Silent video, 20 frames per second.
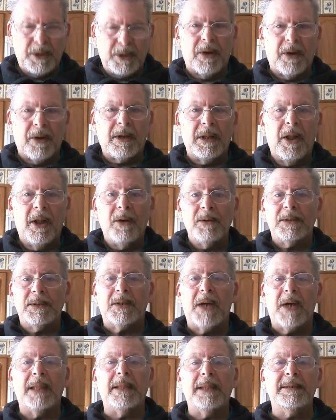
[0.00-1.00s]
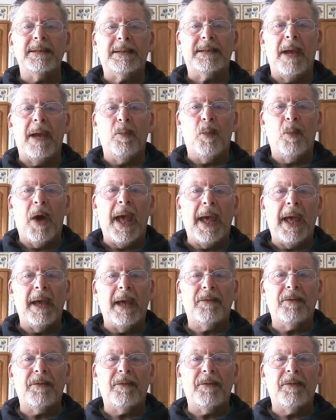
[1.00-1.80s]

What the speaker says: put their clothes on the same way.